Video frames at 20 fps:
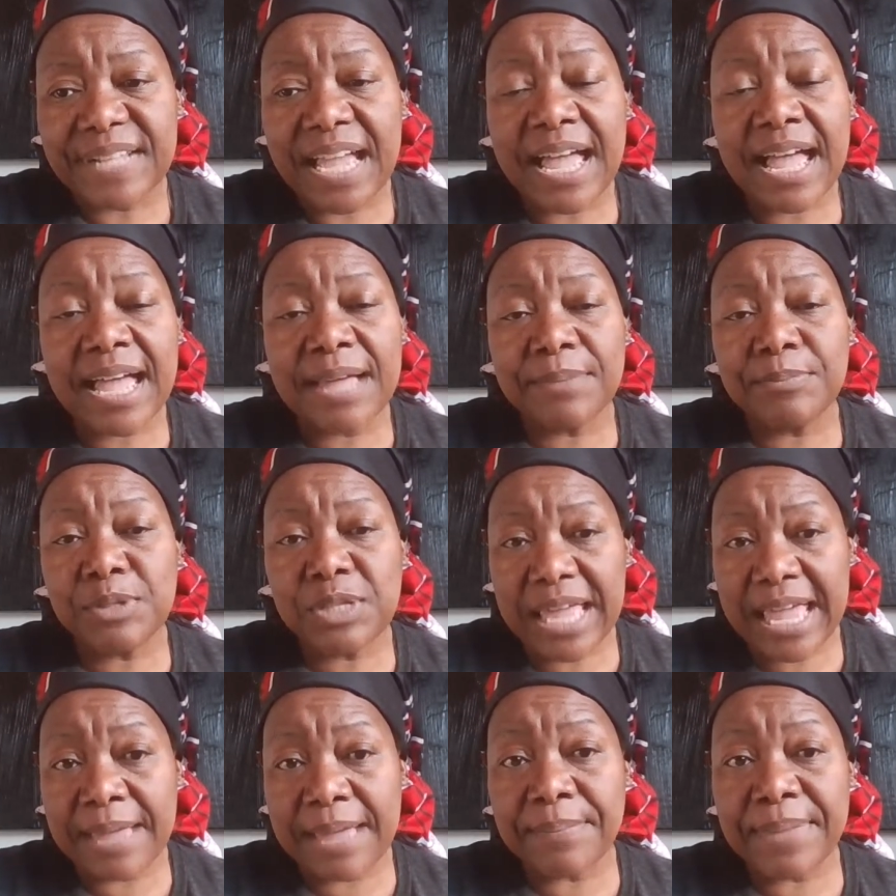
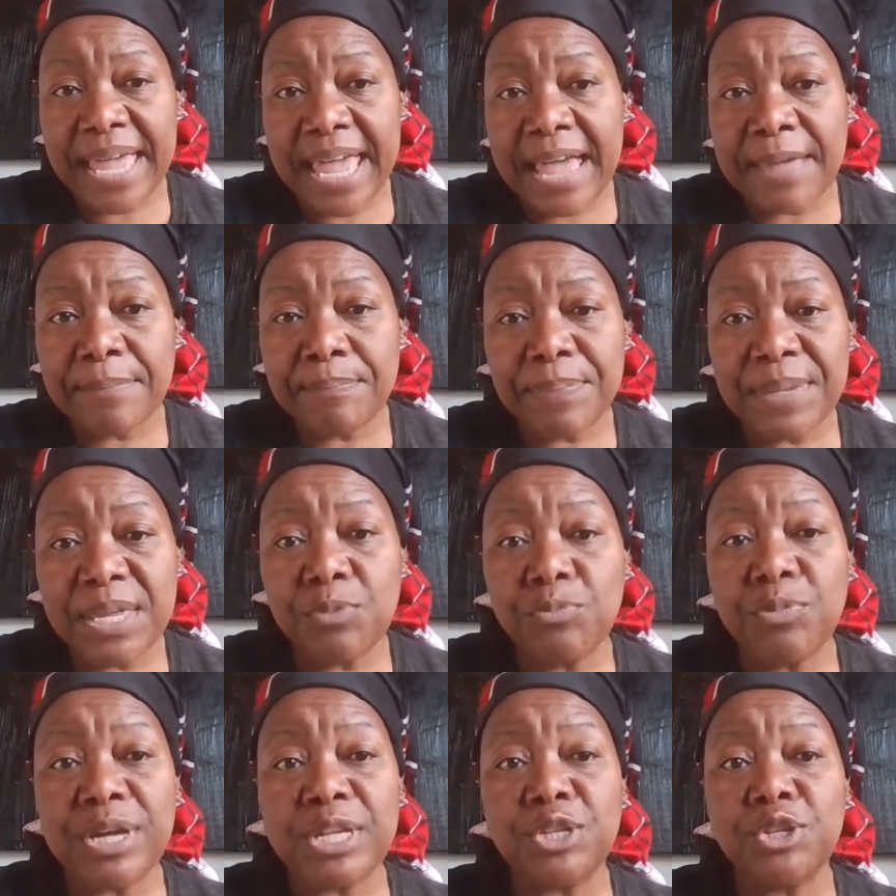I'm happy
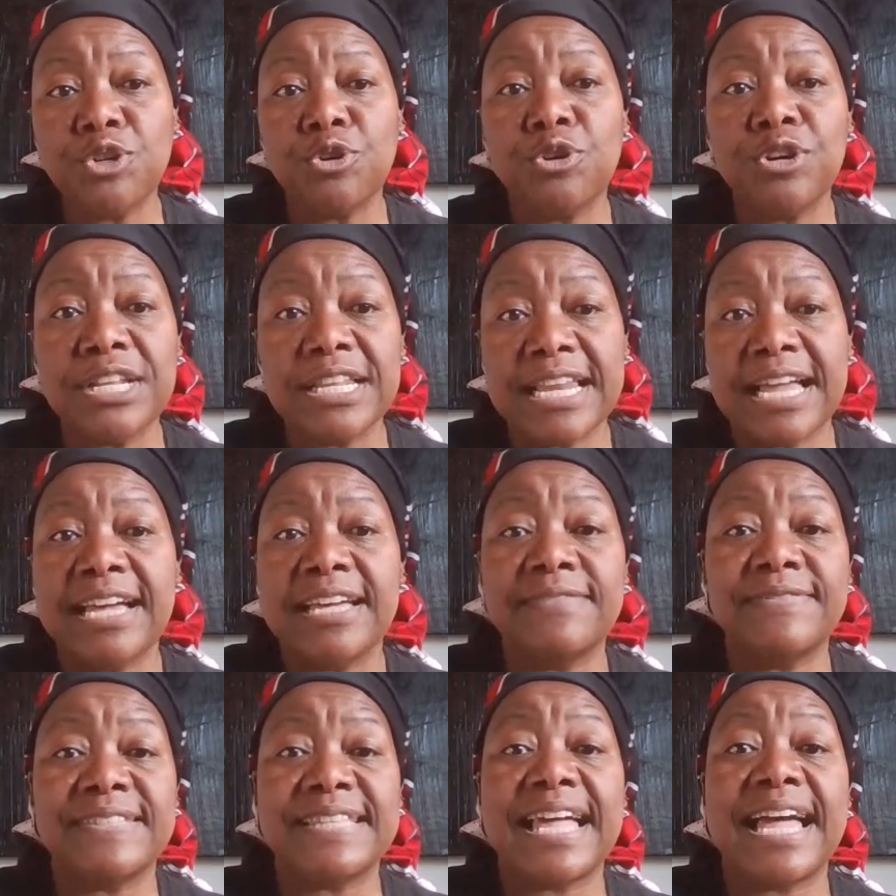when your
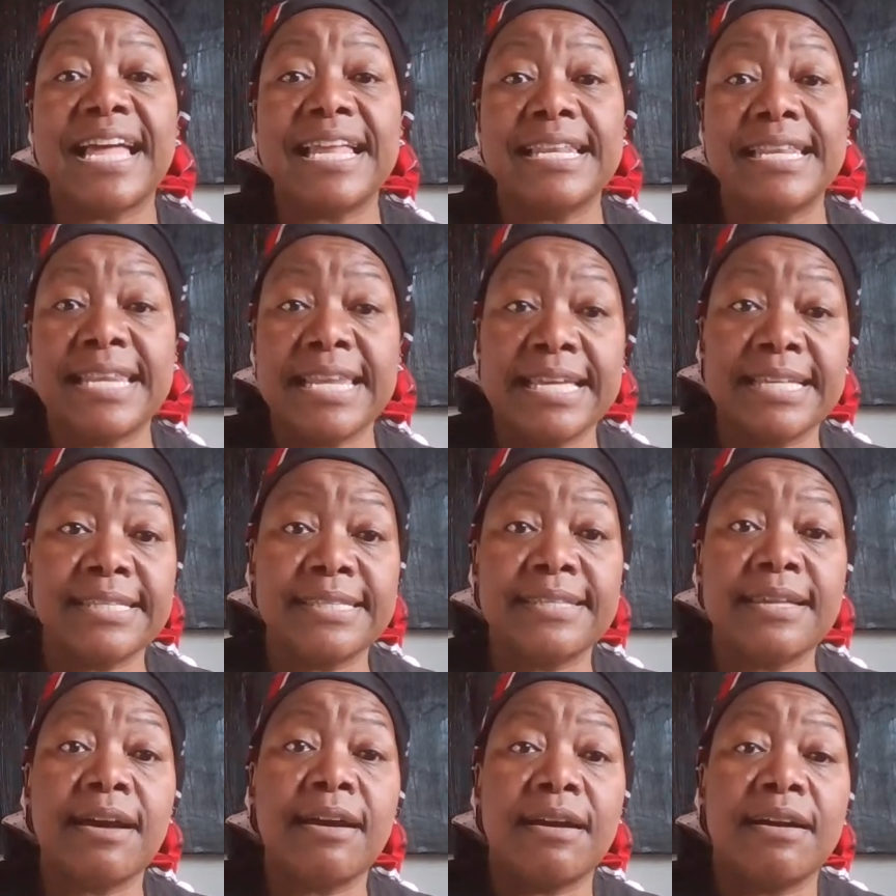lives are
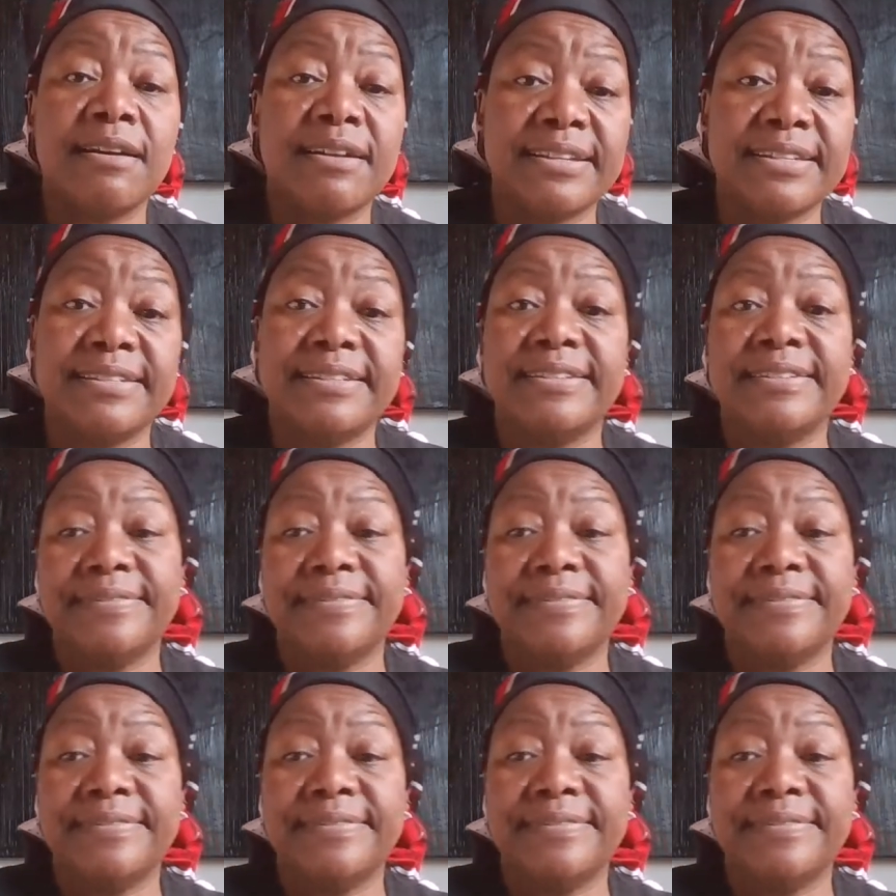less hard.